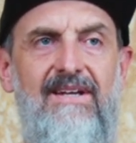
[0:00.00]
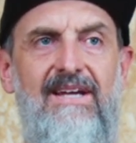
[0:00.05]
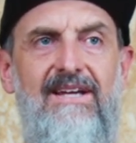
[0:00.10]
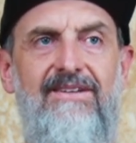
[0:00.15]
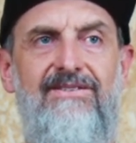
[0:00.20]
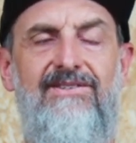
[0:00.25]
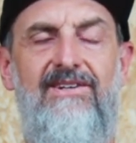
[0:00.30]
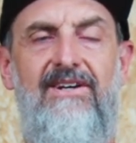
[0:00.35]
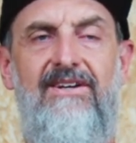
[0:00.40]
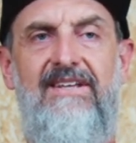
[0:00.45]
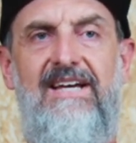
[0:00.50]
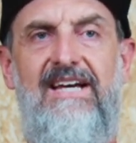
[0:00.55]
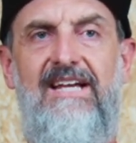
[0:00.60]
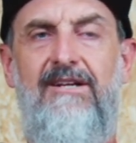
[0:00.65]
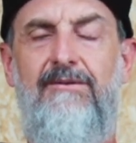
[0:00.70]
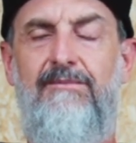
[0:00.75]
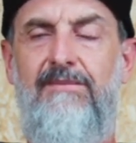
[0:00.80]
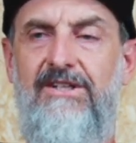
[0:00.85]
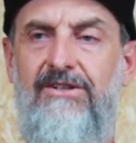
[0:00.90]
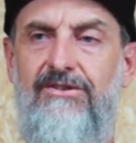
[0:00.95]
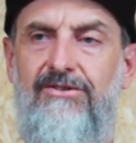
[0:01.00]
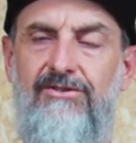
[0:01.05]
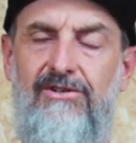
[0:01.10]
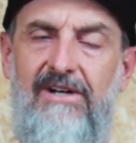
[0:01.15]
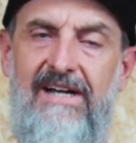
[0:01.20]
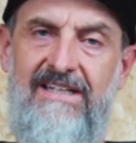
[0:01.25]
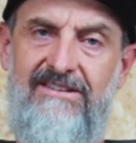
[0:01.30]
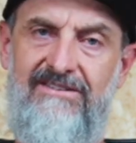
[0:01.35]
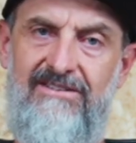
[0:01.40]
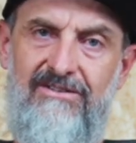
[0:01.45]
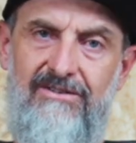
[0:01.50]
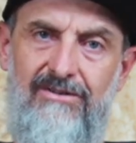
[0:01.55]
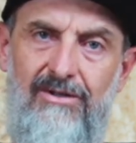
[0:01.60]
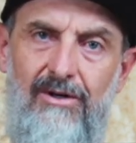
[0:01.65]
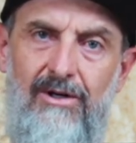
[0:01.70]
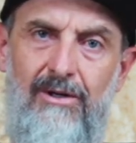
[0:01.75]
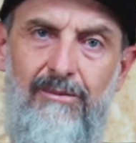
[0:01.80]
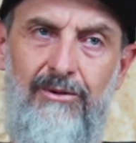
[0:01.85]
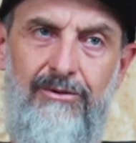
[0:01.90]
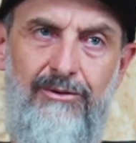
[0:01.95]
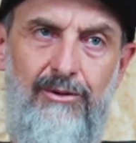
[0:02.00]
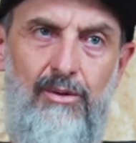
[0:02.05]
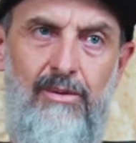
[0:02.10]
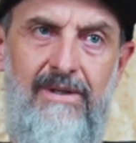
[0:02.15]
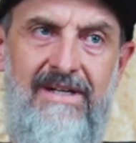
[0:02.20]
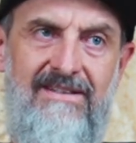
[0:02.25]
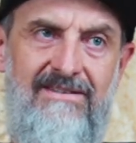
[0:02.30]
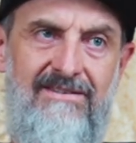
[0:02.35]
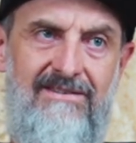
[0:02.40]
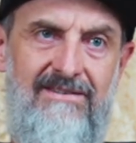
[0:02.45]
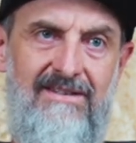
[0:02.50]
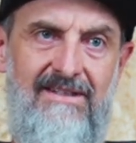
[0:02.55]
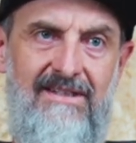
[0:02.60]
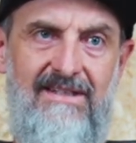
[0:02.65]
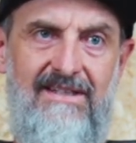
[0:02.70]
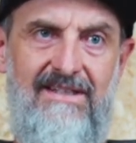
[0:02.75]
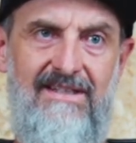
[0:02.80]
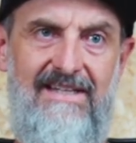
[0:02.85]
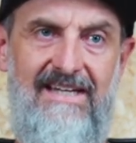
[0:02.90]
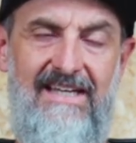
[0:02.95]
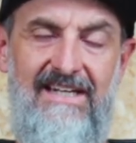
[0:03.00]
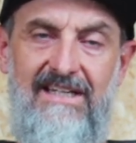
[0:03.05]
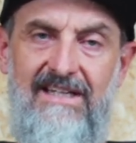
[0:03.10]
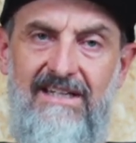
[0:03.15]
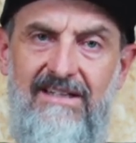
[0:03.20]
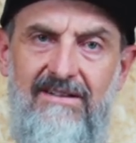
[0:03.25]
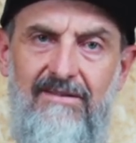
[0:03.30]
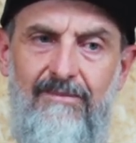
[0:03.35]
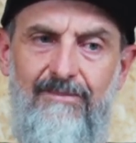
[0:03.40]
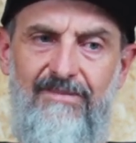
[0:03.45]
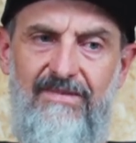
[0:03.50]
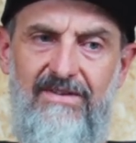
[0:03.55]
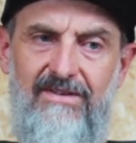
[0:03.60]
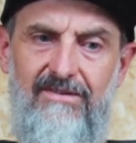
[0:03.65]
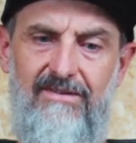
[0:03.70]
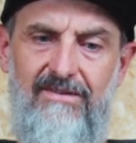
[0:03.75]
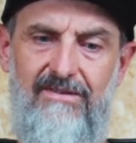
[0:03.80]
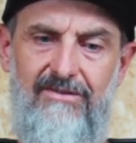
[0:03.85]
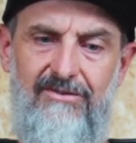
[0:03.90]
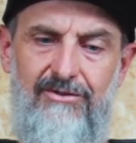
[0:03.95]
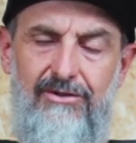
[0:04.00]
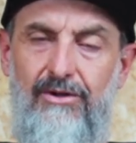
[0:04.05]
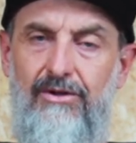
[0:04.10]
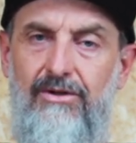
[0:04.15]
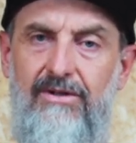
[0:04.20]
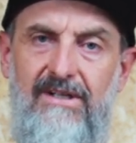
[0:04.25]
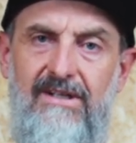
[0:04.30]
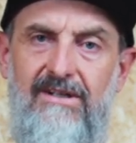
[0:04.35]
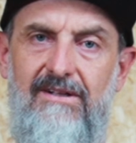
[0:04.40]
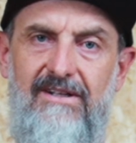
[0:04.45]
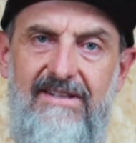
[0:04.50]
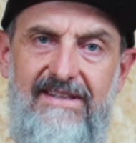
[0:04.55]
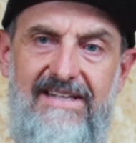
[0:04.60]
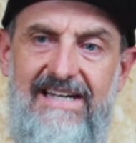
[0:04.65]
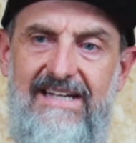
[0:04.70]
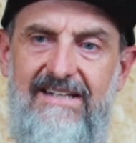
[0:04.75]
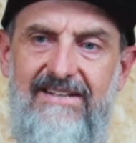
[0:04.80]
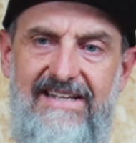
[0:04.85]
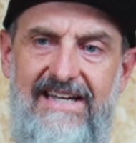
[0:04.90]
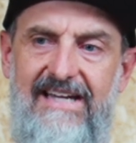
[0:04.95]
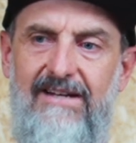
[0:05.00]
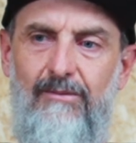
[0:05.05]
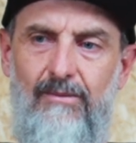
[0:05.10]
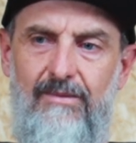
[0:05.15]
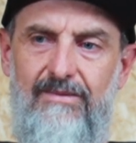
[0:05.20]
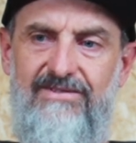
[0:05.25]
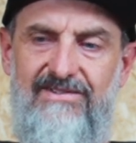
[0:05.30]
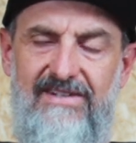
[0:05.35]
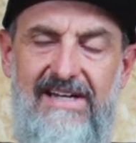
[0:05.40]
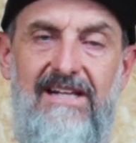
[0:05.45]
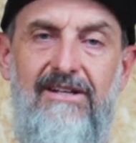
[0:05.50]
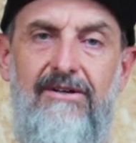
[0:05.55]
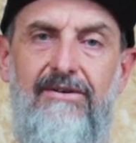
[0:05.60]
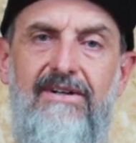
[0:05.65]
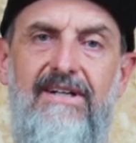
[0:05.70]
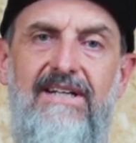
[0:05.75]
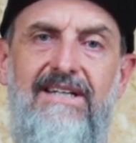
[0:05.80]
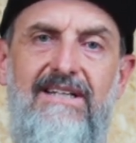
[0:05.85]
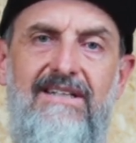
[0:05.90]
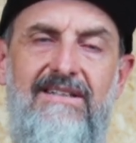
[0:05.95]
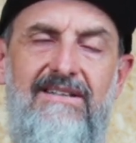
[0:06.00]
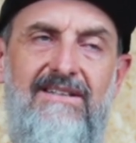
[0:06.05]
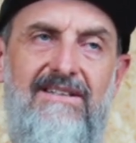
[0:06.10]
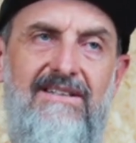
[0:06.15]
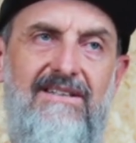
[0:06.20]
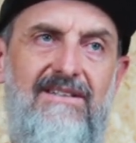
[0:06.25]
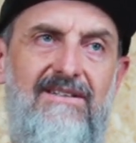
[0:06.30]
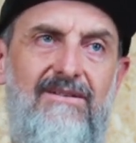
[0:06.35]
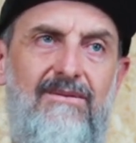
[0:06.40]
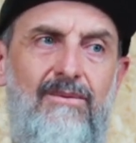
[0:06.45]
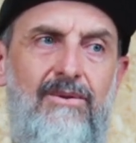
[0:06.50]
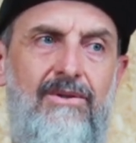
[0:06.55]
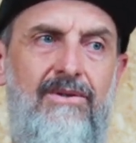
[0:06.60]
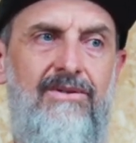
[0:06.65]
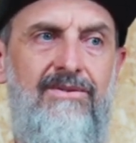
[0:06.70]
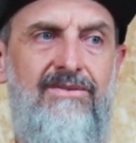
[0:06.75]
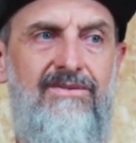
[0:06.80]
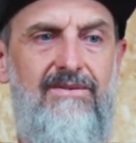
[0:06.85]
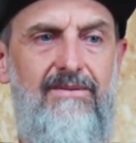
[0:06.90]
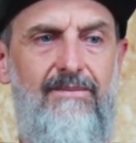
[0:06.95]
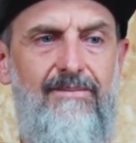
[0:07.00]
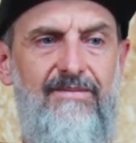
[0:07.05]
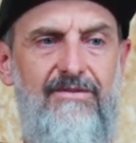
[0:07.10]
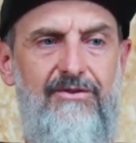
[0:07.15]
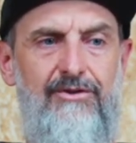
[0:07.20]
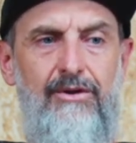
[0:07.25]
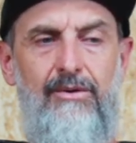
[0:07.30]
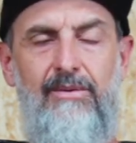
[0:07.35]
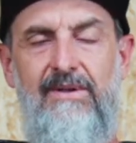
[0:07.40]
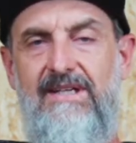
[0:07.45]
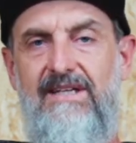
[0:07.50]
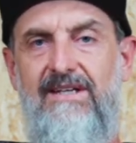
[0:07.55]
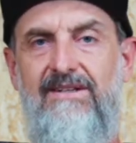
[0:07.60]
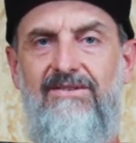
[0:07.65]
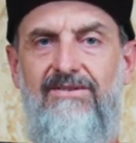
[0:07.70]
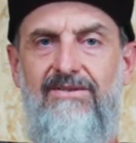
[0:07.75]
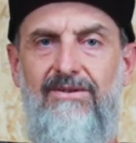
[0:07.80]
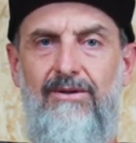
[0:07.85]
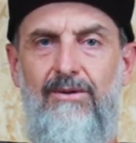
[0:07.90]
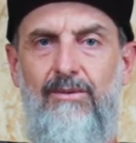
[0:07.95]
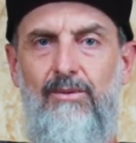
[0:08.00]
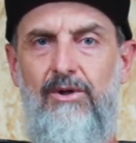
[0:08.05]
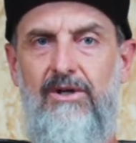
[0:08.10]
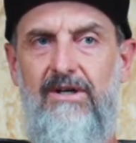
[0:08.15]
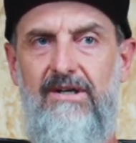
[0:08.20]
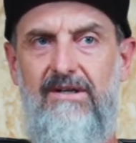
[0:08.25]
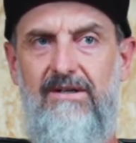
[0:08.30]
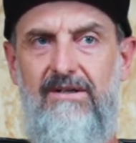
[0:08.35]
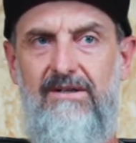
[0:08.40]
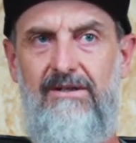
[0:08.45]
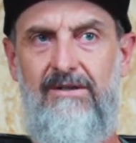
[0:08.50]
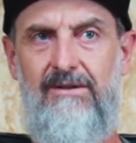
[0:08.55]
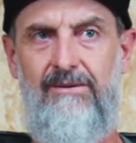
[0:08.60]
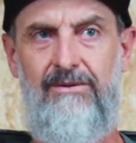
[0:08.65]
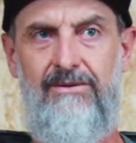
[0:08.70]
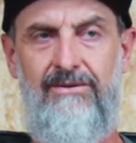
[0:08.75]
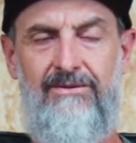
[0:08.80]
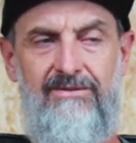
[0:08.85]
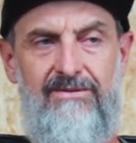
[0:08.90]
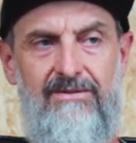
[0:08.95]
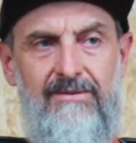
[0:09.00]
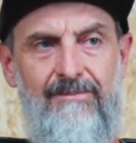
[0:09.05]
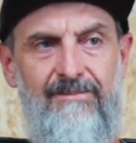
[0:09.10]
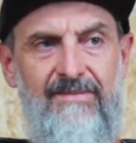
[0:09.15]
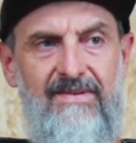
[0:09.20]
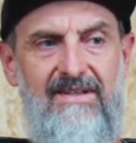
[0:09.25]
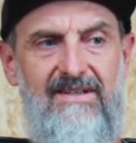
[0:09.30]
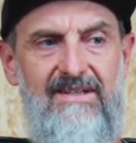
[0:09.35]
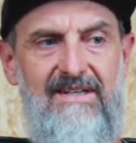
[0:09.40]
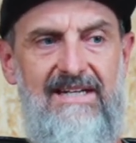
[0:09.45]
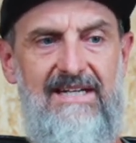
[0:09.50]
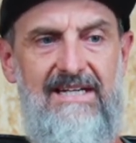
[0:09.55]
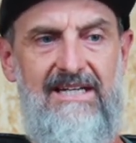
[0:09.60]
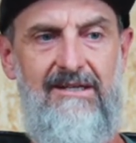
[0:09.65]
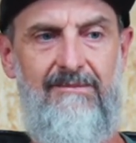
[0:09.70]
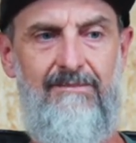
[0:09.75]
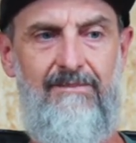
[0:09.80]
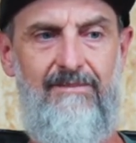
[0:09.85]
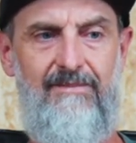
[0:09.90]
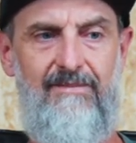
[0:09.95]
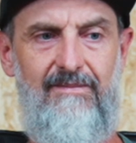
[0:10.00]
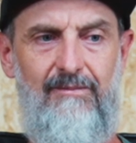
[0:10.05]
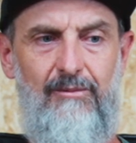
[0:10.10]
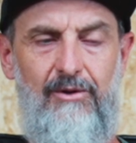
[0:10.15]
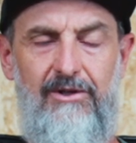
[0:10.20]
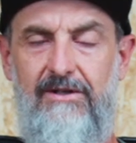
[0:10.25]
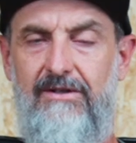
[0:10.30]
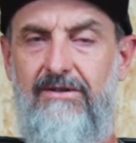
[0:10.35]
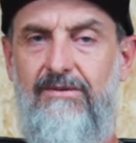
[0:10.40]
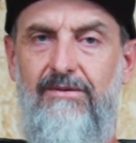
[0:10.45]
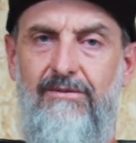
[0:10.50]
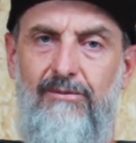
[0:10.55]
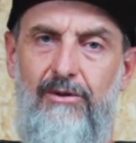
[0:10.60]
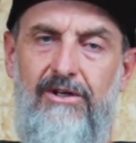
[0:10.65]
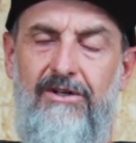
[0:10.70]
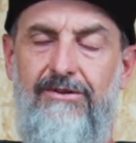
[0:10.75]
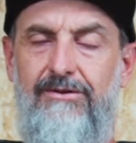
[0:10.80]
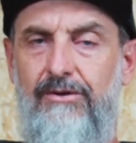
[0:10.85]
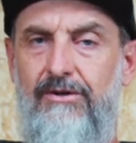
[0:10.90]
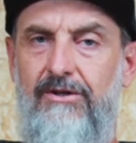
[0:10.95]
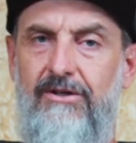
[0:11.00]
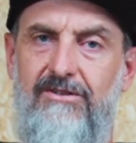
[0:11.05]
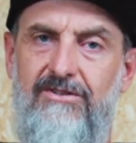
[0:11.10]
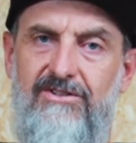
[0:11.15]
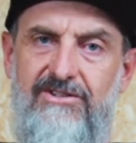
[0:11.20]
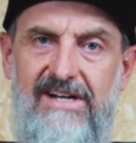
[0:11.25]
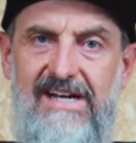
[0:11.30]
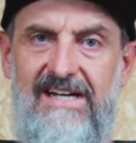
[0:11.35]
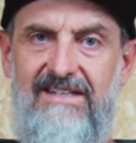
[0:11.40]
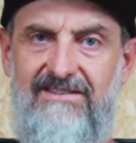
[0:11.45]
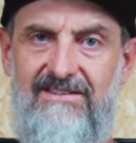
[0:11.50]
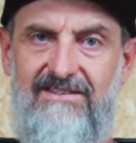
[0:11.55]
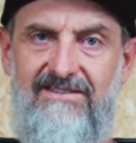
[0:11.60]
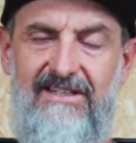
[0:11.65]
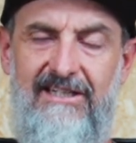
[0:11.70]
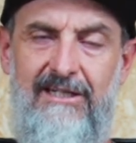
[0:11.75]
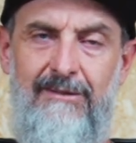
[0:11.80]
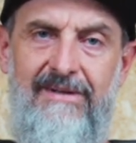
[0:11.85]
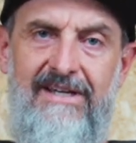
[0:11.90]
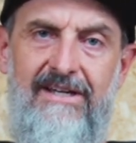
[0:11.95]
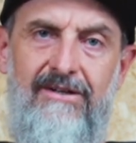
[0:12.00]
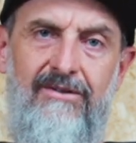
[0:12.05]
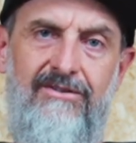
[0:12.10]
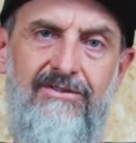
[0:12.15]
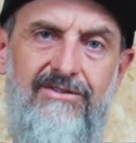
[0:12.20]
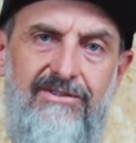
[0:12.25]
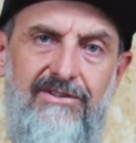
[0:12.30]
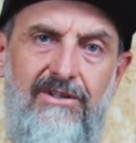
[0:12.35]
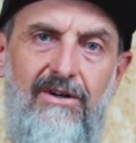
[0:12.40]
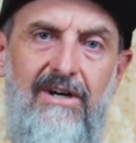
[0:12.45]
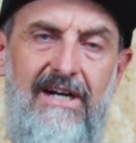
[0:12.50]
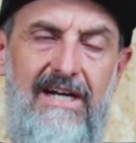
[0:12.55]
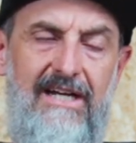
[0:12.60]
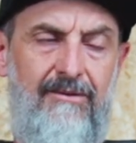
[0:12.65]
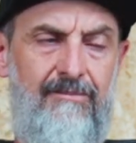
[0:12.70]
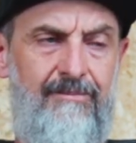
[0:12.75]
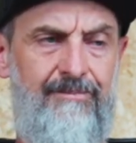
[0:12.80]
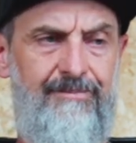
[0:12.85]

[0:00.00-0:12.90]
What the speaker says: And so that administration time was always getting chewed, like that salary was chewing into what I was, what I thought I could charge the team out on site.